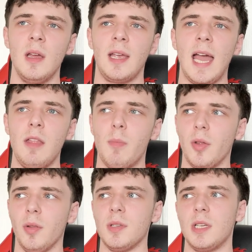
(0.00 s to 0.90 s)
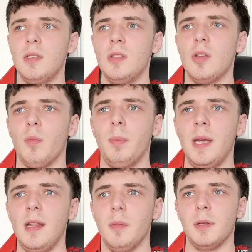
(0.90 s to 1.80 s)
Getting models and not
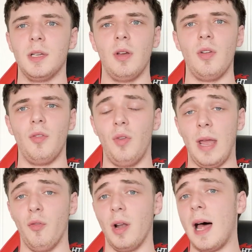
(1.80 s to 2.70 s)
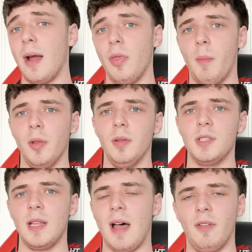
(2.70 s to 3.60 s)
being able to, like, rely on the
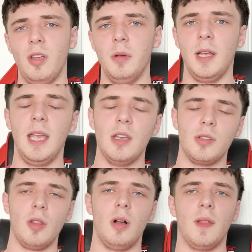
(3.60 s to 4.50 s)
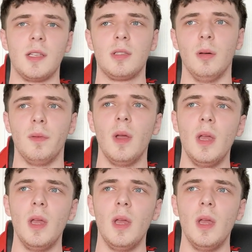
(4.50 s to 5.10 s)
models and having communication and all that stuff.